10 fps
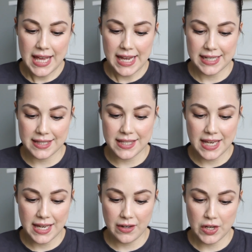It's
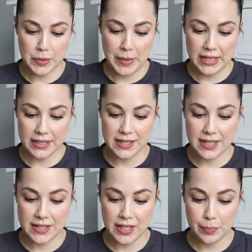the IT Cosmetics
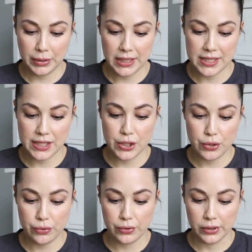CC+
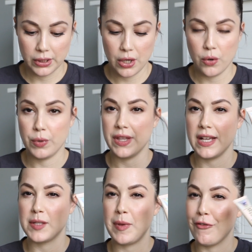Nude Glow with
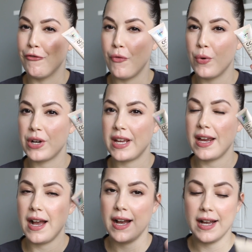SPF
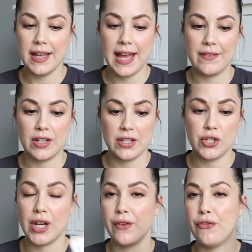40. I have it in the
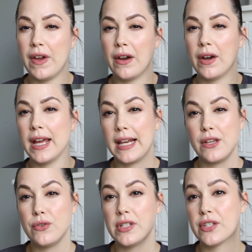shade Fair and I
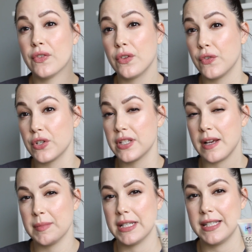use this for the first
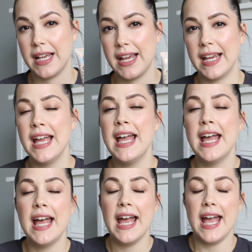time today.
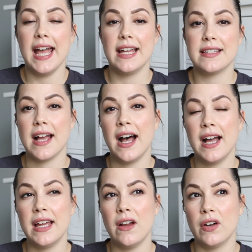And
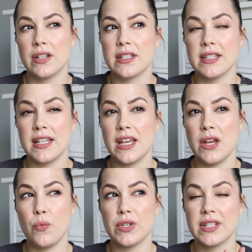I
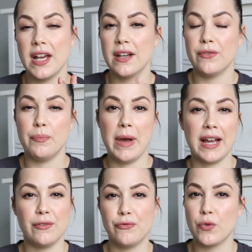honestly was kind of
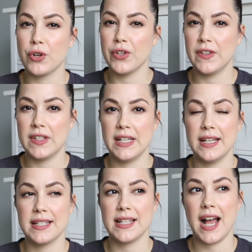back and forth on
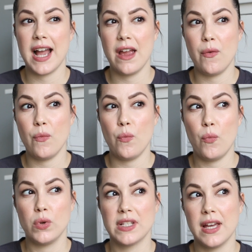this. I
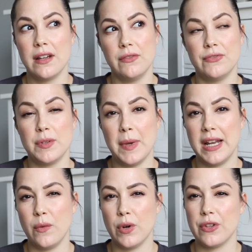was kind of
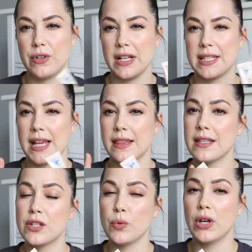debating whether or not to get
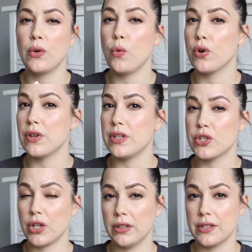this one or the
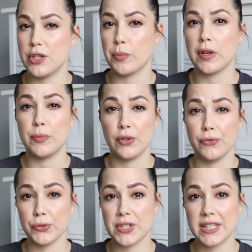Charlotte Tilbury
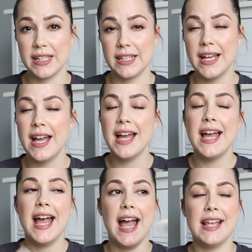Beautiful Skin.
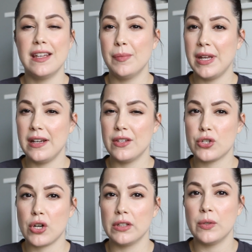Ended up getting the
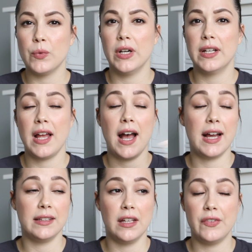Charlotte one.
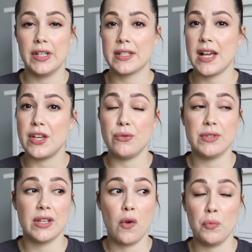I love it. I
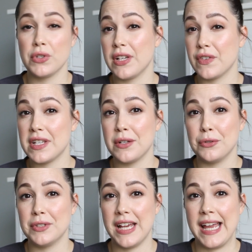use it almost every
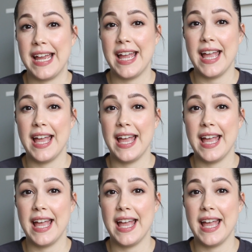single day.